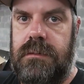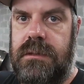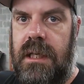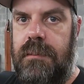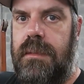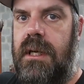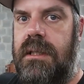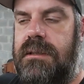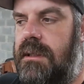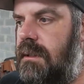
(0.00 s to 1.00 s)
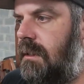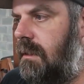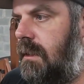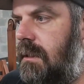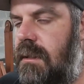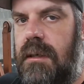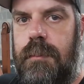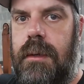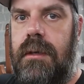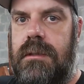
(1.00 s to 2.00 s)
sandblasting and cleaning
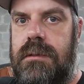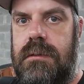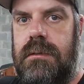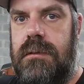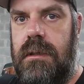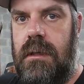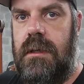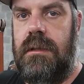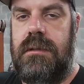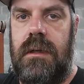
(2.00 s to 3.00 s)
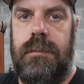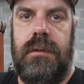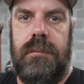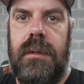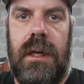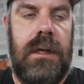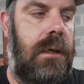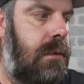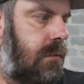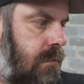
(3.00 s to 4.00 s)
up parts to start putting back
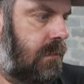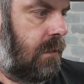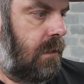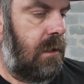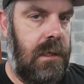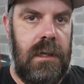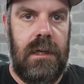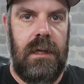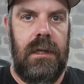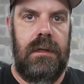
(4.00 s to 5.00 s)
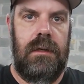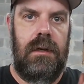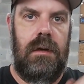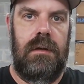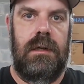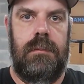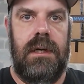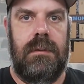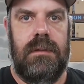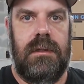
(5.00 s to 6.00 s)
on, and I'll get
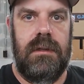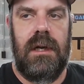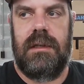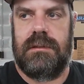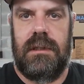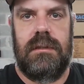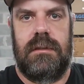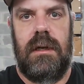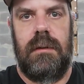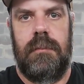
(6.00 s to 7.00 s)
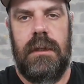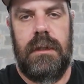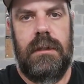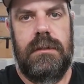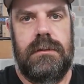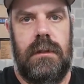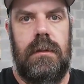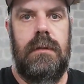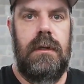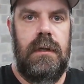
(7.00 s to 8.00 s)
back with you guys another time.
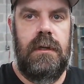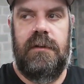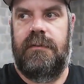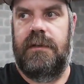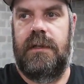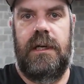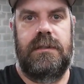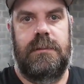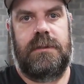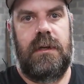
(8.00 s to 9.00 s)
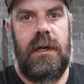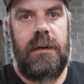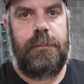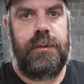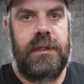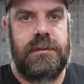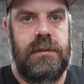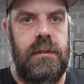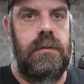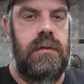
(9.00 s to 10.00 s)
So if you're not subscribed, please
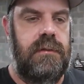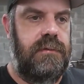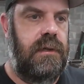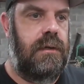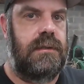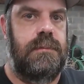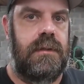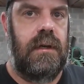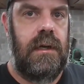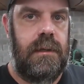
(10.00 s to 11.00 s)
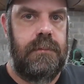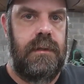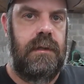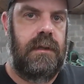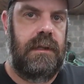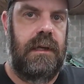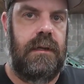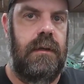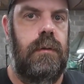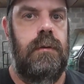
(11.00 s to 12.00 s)
do. If you are subscribed,
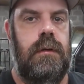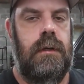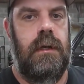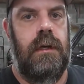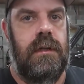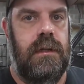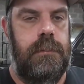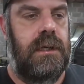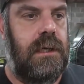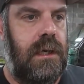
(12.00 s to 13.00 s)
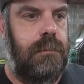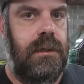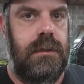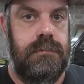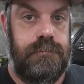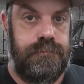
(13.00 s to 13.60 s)
thank you. Leave me a comment,